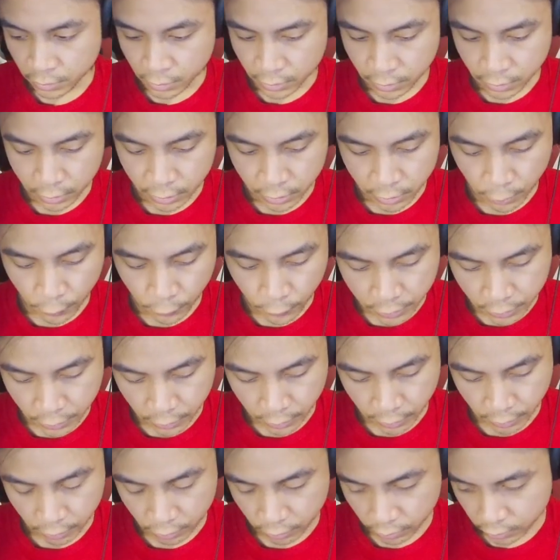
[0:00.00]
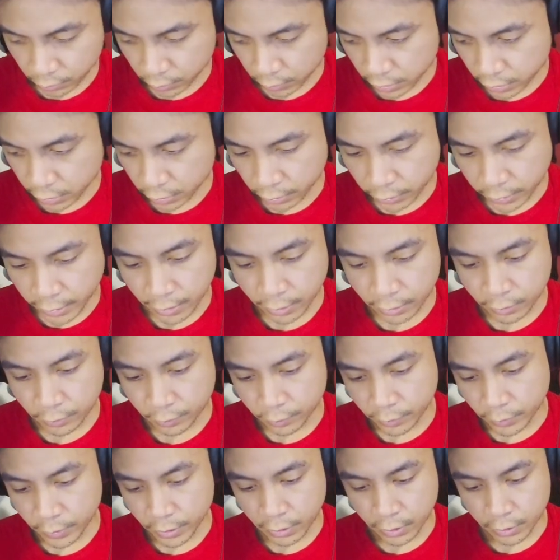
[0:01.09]
So far, so good. So yeah,
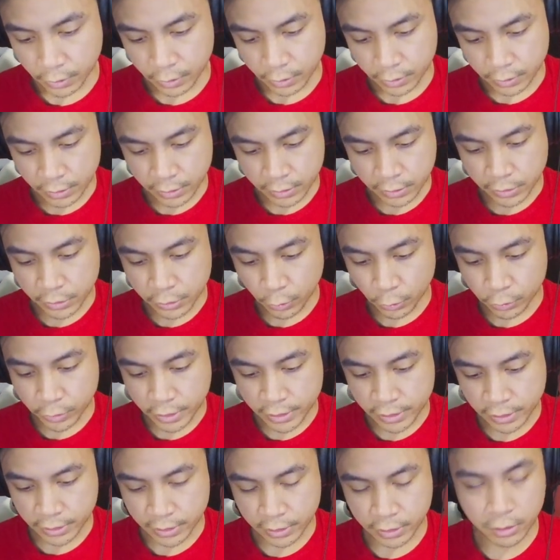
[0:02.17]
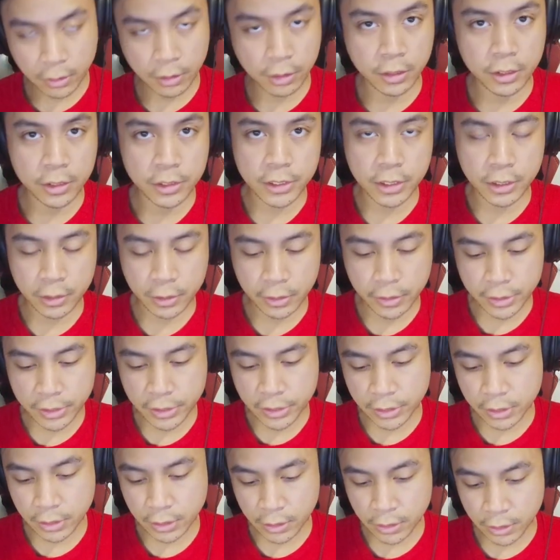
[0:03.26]
since there's only 60 cards in
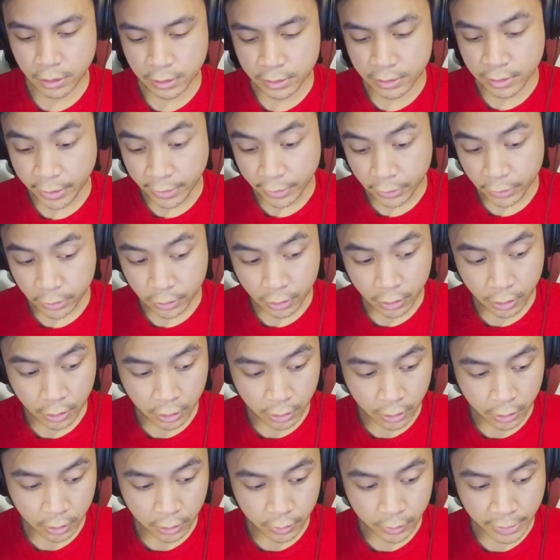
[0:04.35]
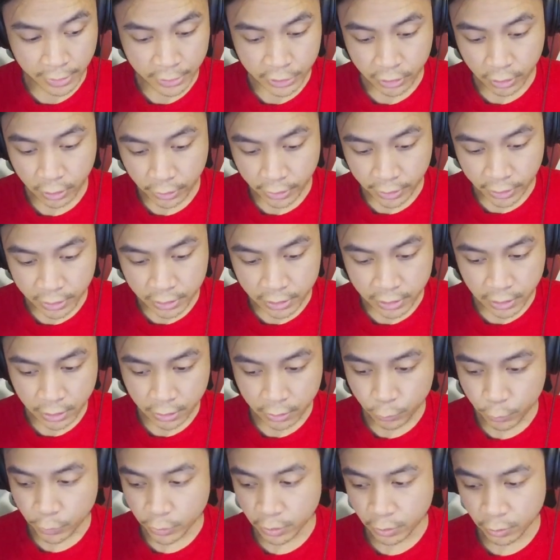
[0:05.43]
this entire Ancient Guardian set,
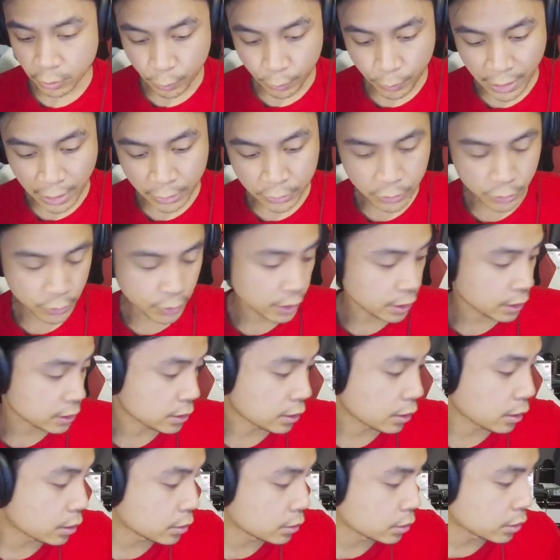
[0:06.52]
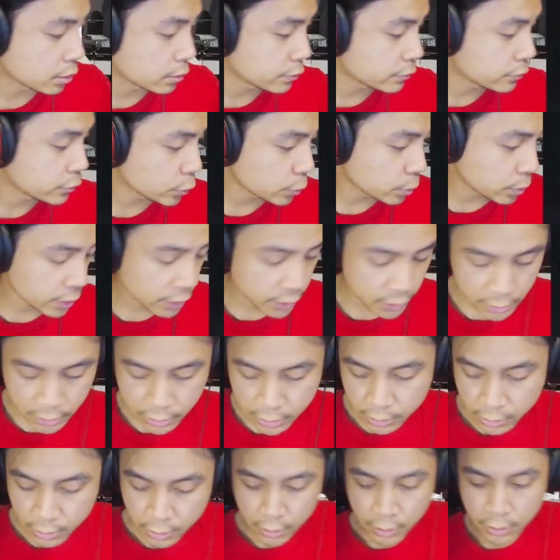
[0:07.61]
we're bound to get a ton of duplicates.
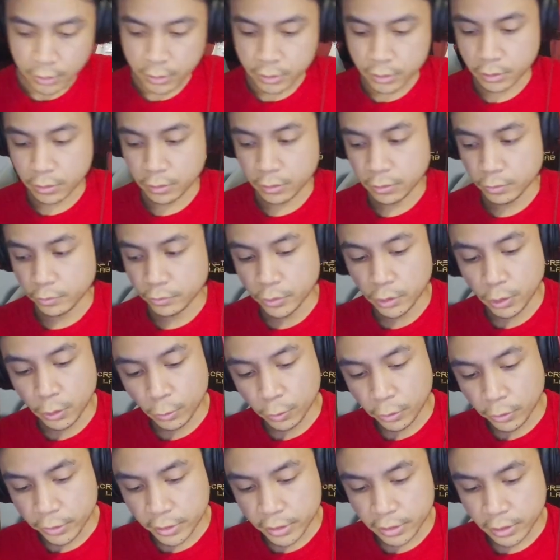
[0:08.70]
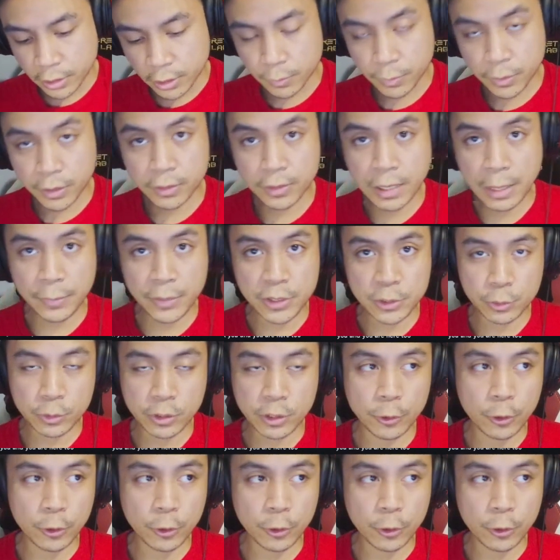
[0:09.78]
So no worries there, but that means we're gonna